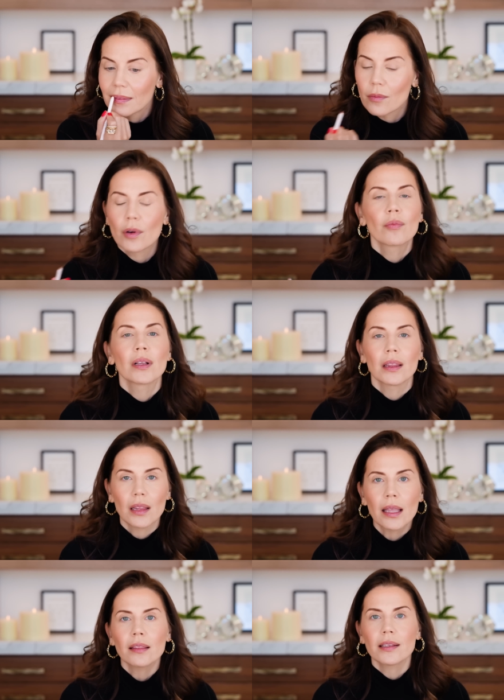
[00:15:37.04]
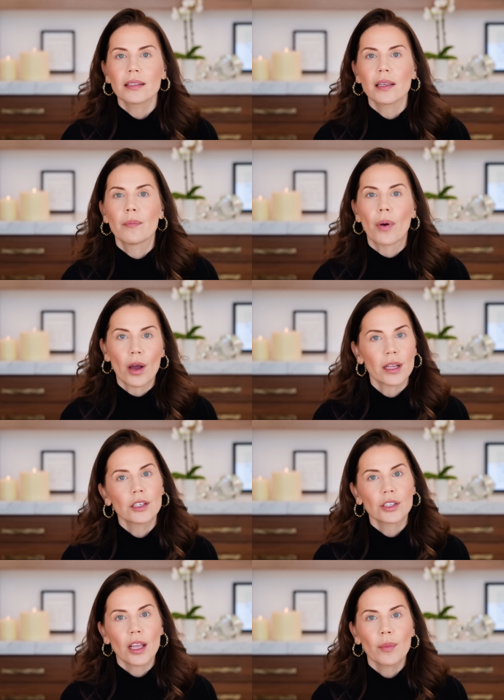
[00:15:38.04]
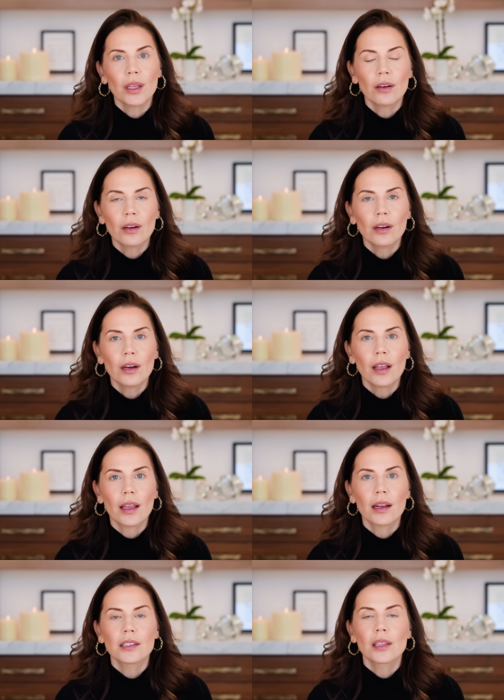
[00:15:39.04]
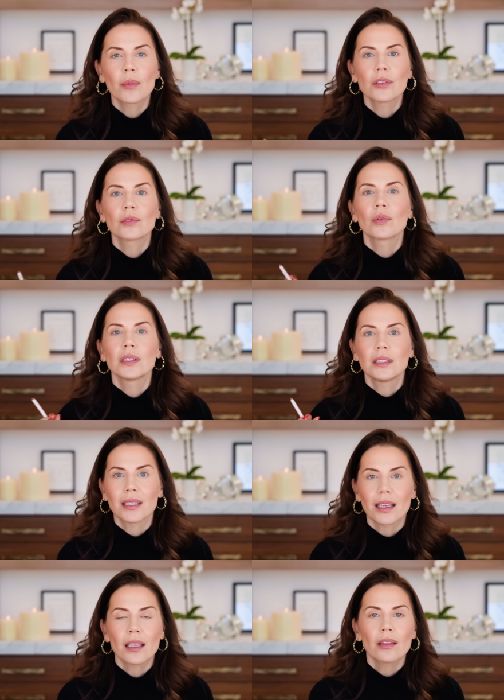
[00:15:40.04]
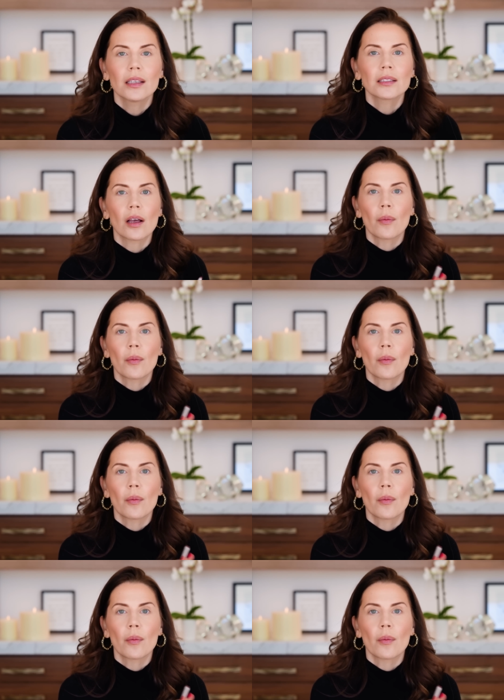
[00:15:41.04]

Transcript: were relentlessly body shaming her, and it's the most ridiculous,